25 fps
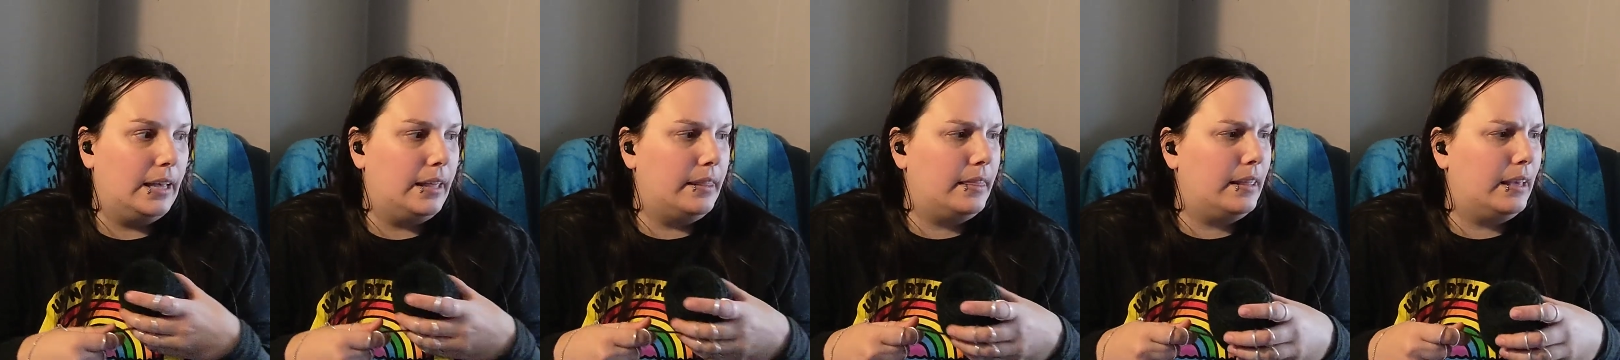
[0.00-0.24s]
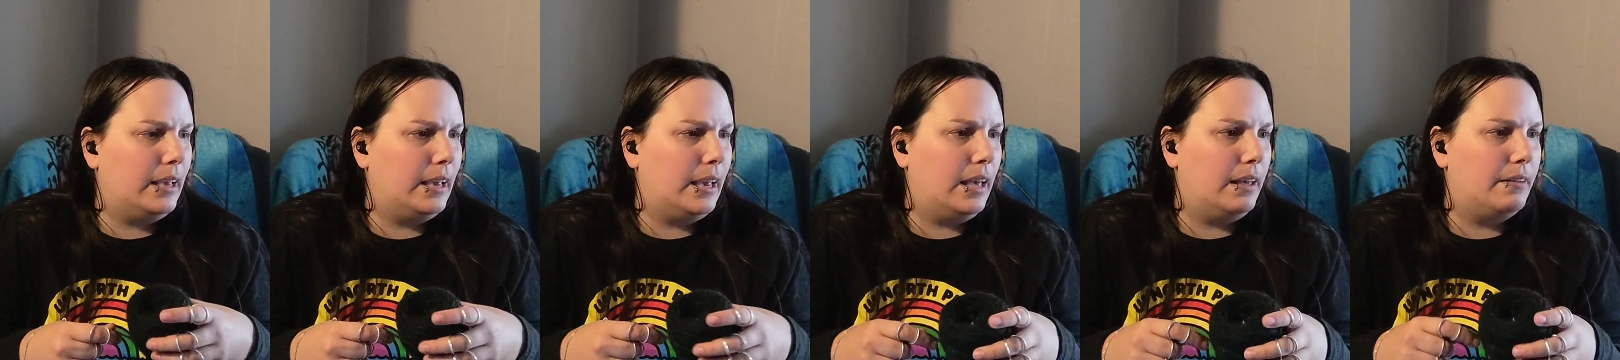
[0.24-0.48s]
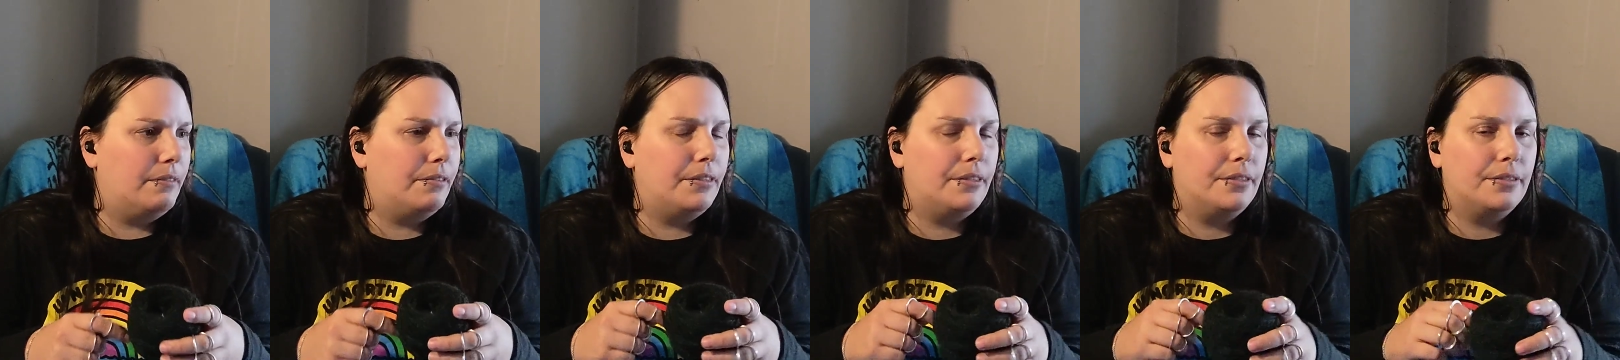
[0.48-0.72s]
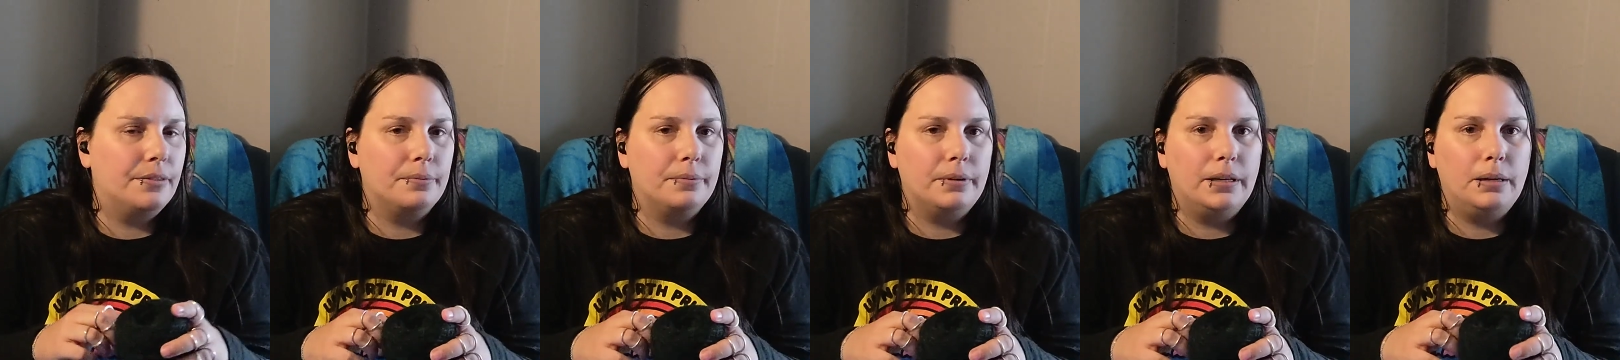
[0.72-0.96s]
I think I have
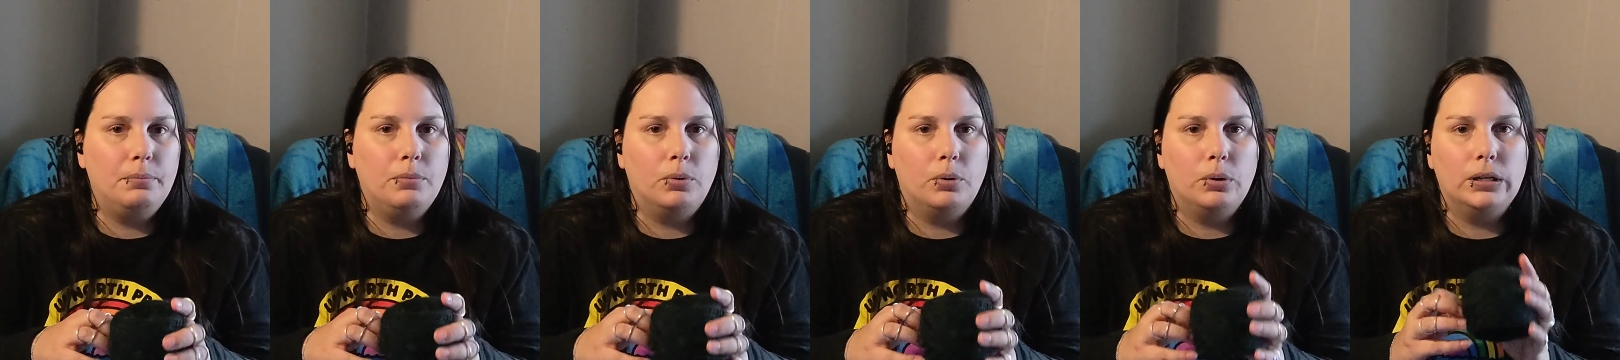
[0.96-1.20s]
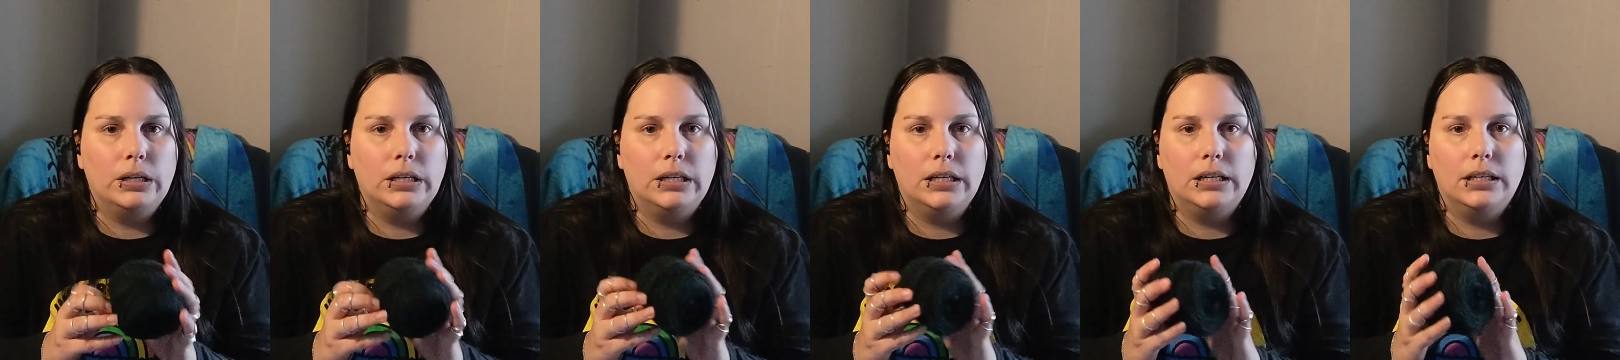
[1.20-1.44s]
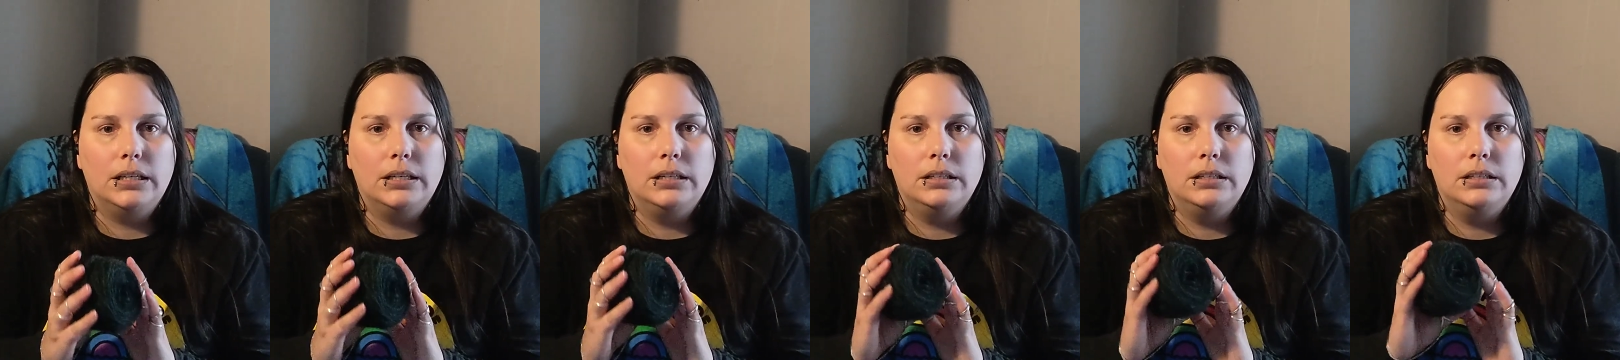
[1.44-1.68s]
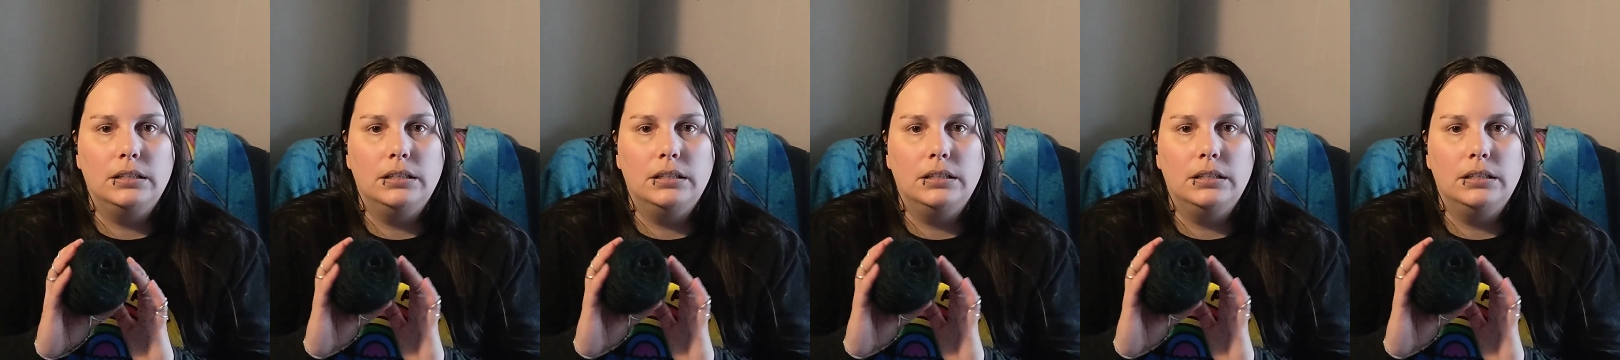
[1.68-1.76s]
3 more